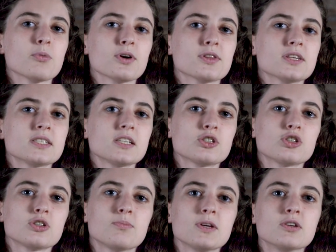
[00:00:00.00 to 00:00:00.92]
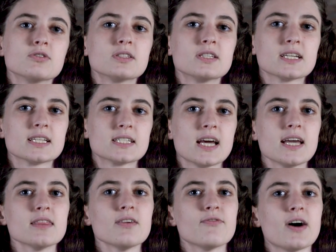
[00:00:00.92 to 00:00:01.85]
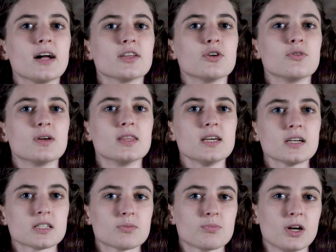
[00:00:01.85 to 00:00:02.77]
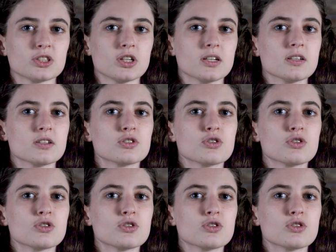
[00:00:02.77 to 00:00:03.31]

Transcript: Parentheses should be used to contain the value in the expression,